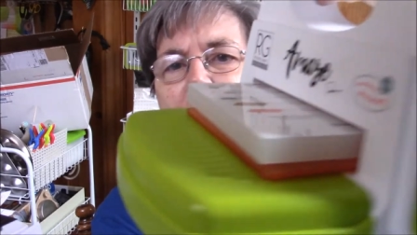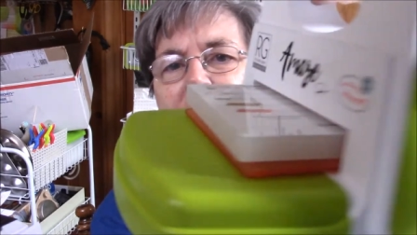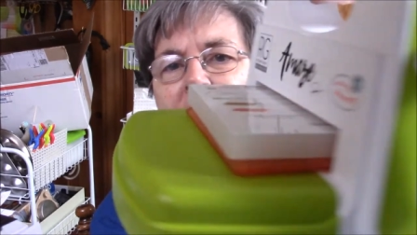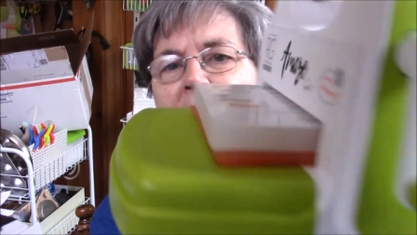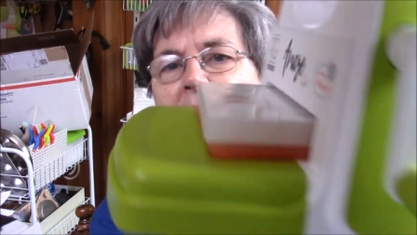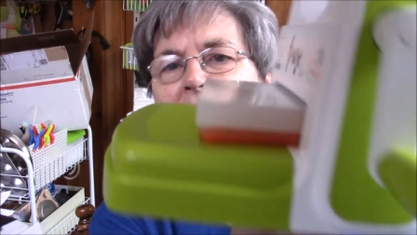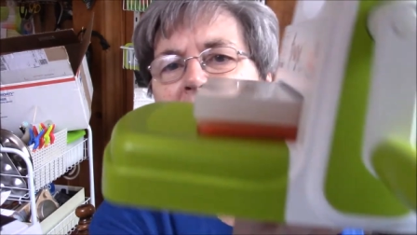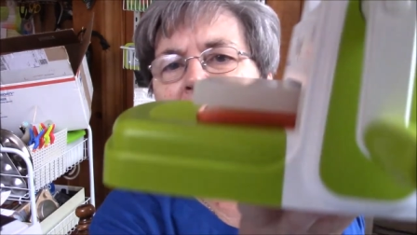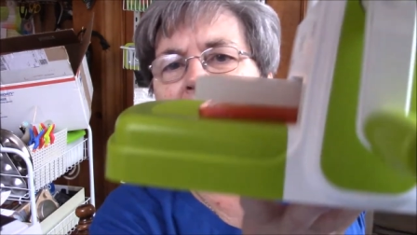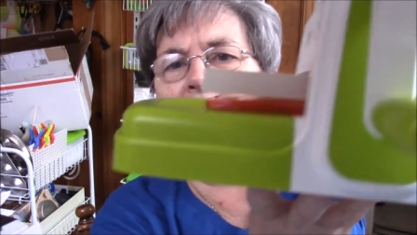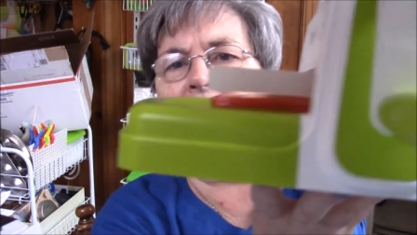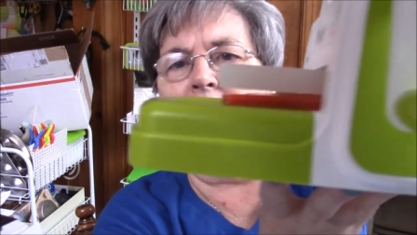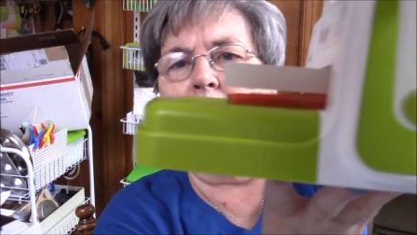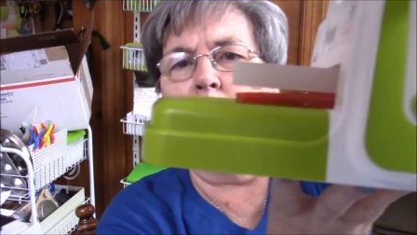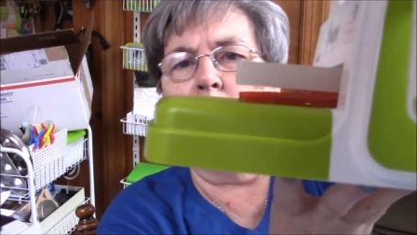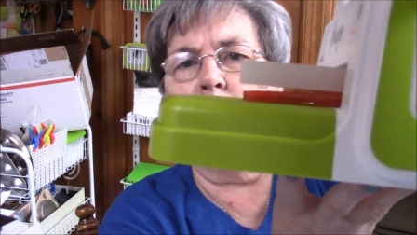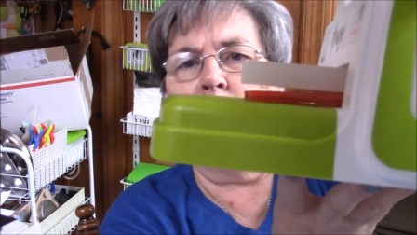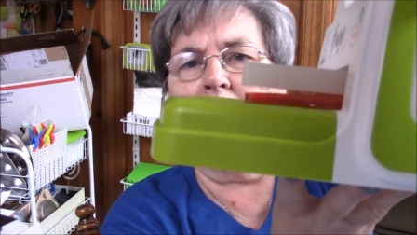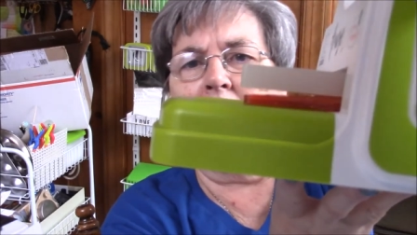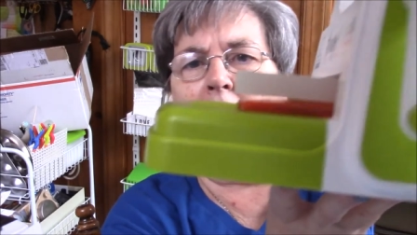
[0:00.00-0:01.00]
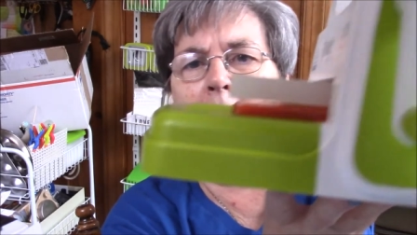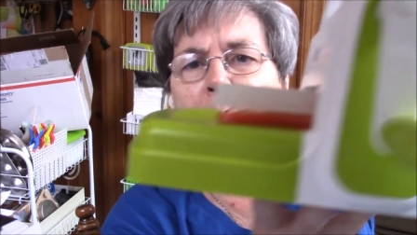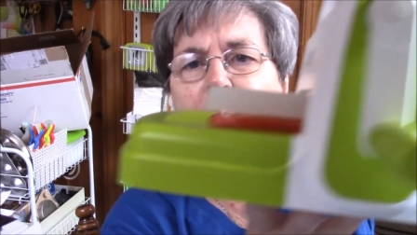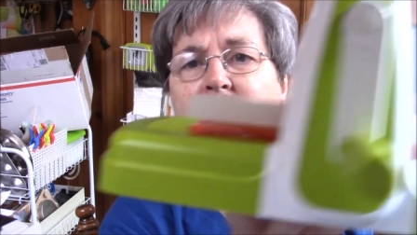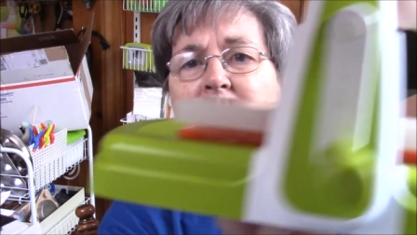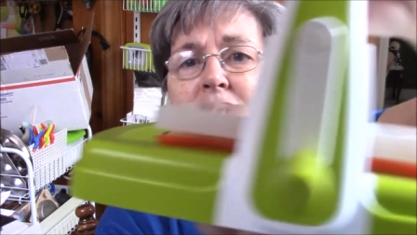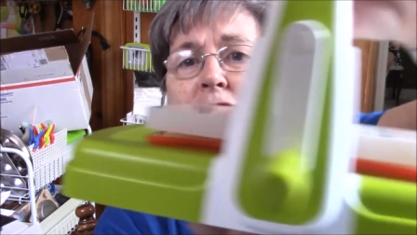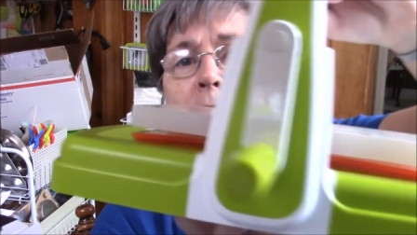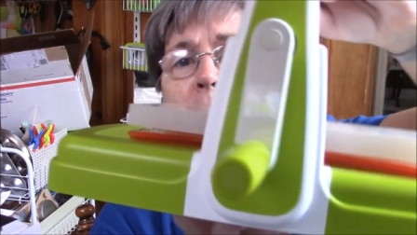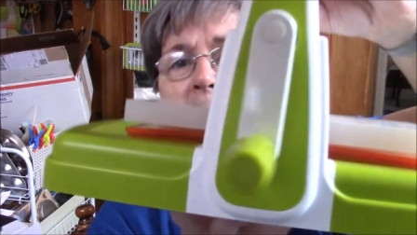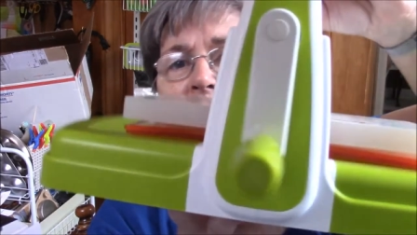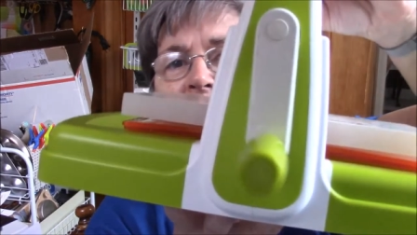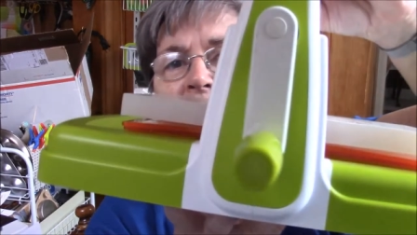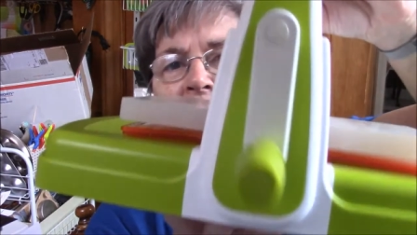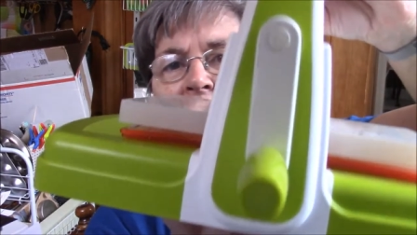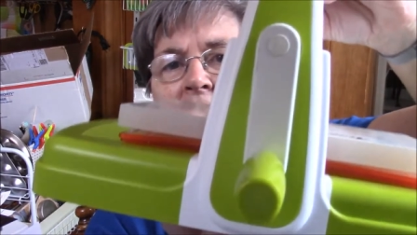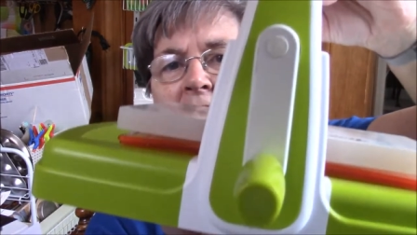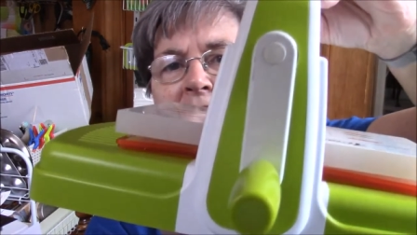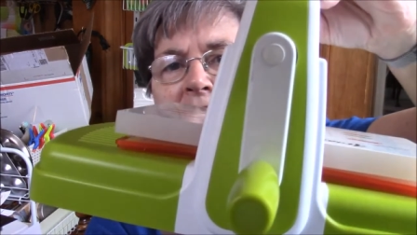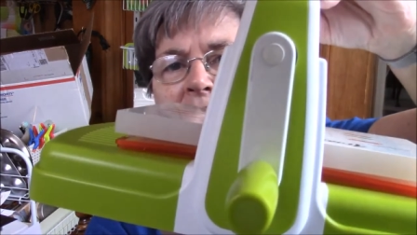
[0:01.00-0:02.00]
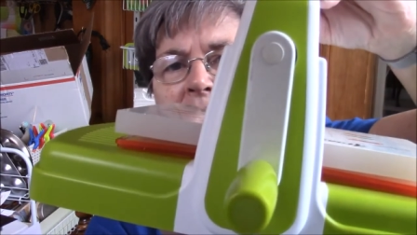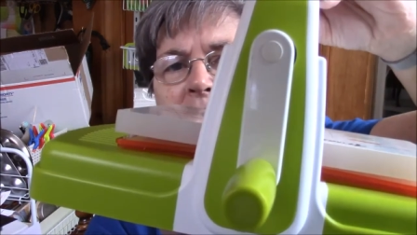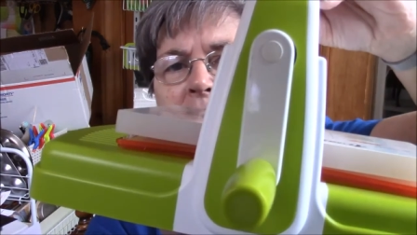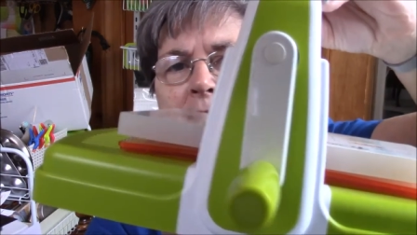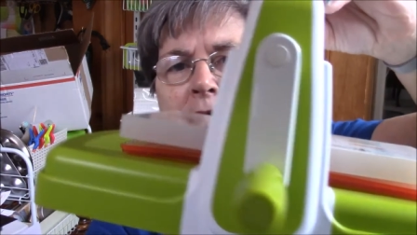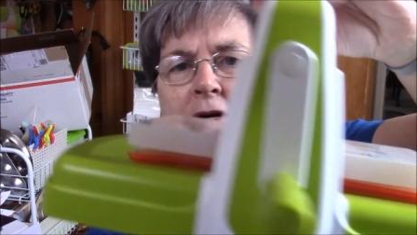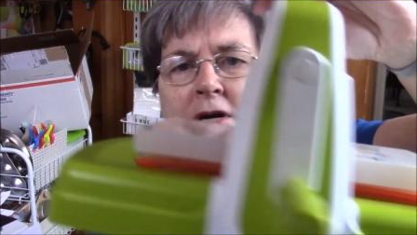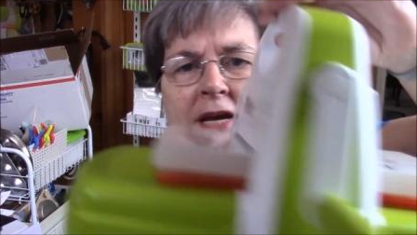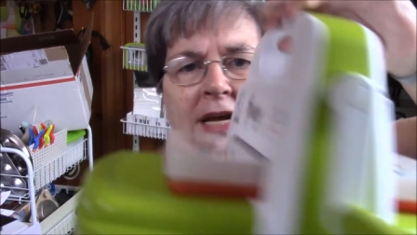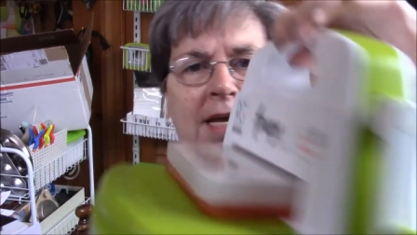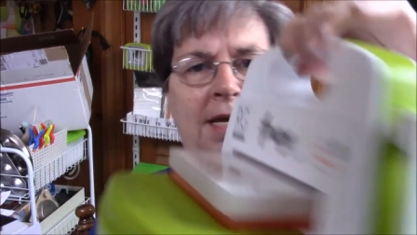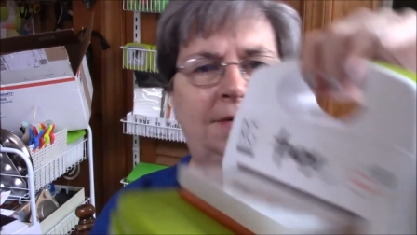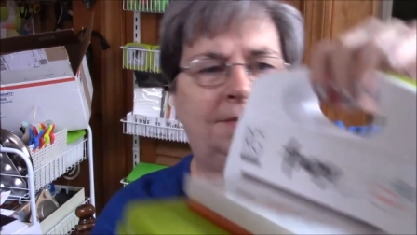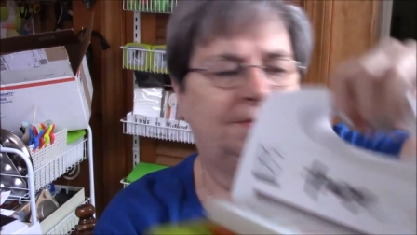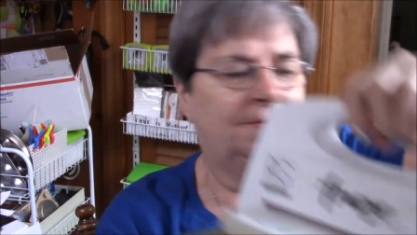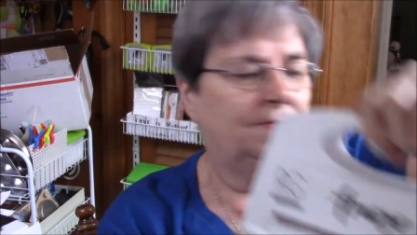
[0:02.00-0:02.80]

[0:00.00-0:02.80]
It doesn't fold up, it's, so it's very sturdy.